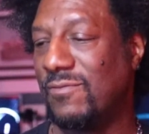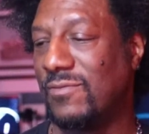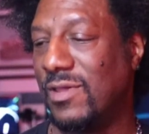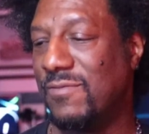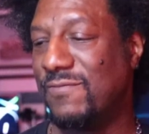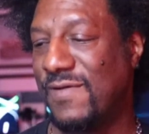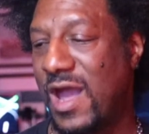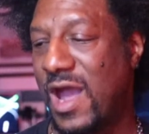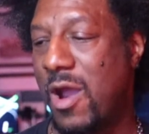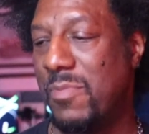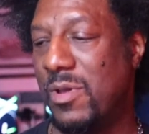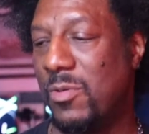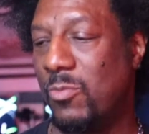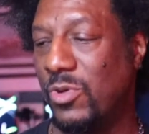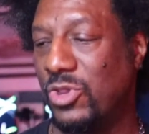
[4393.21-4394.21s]

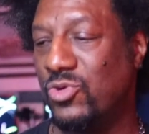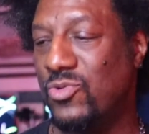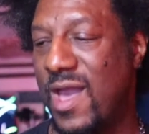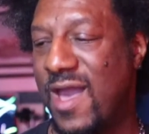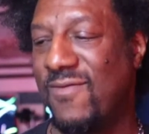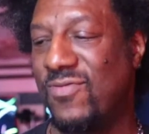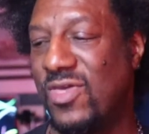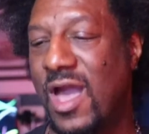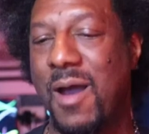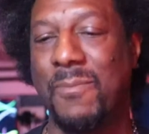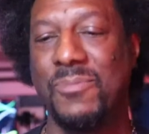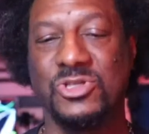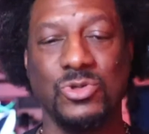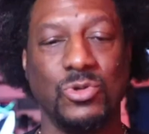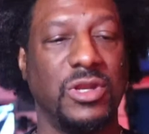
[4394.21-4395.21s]
environment, when you have the
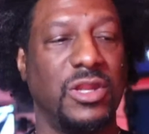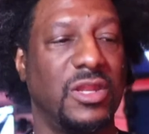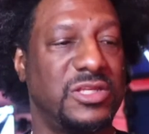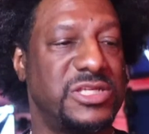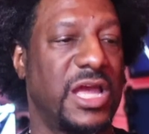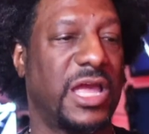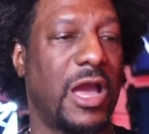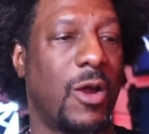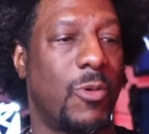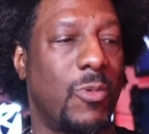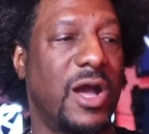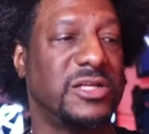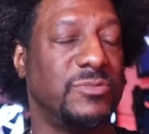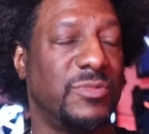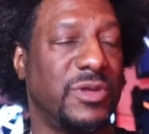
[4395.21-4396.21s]
opportunity to check out
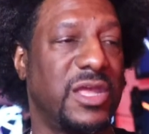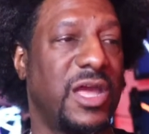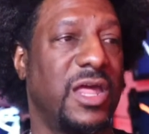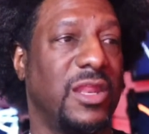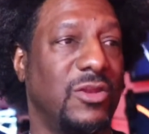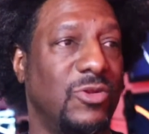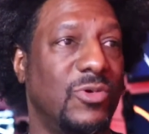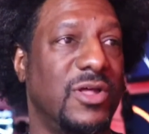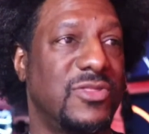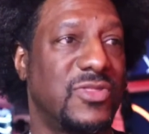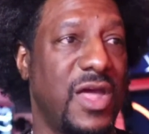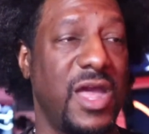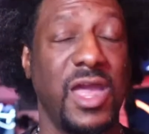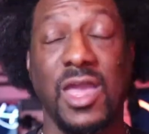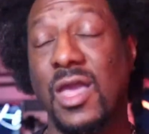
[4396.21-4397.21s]
Roxie McKinney do her
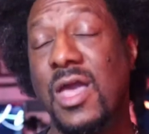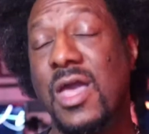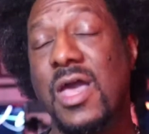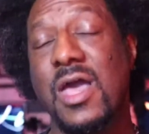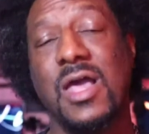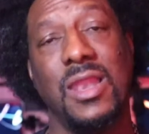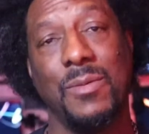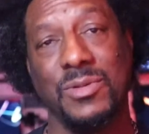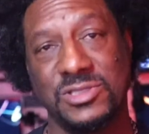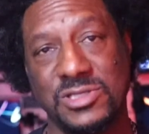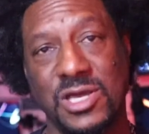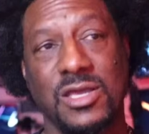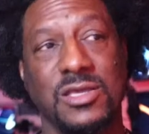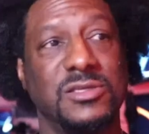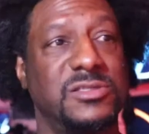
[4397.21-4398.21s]
thing, let me
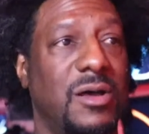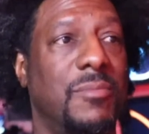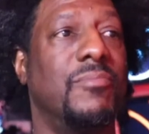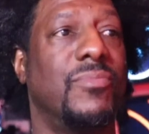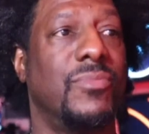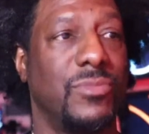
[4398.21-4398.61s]
tell you something.